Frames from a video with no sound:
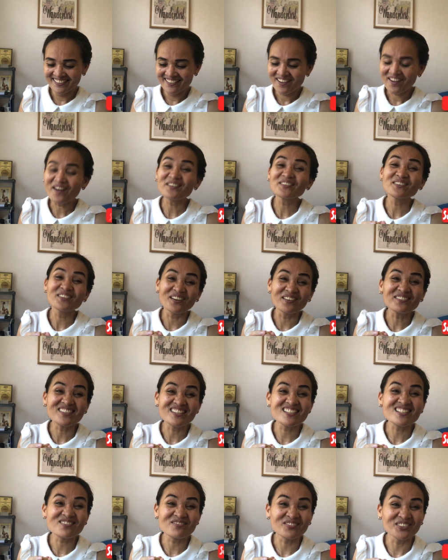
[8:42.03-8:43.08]
I love
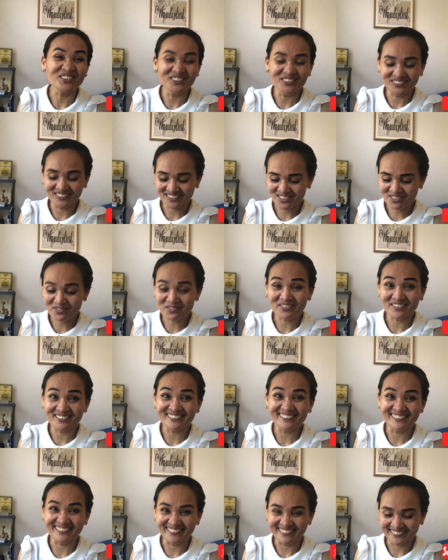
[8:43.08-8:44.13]
this fruit,
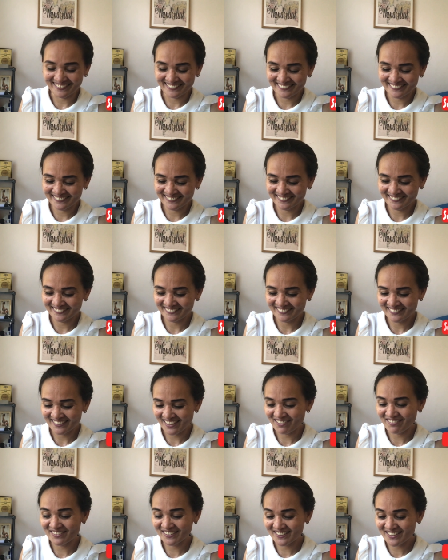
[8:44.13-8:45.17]
really. I
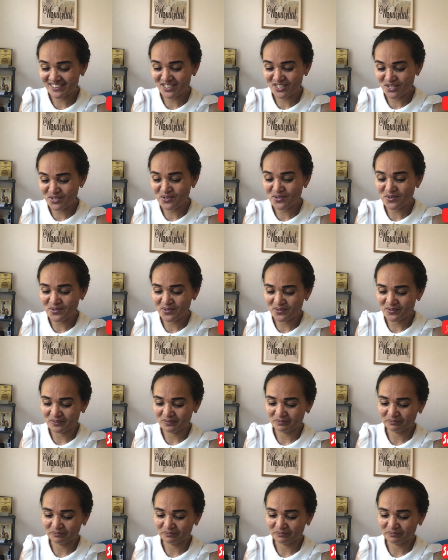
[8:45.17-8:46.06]
really do.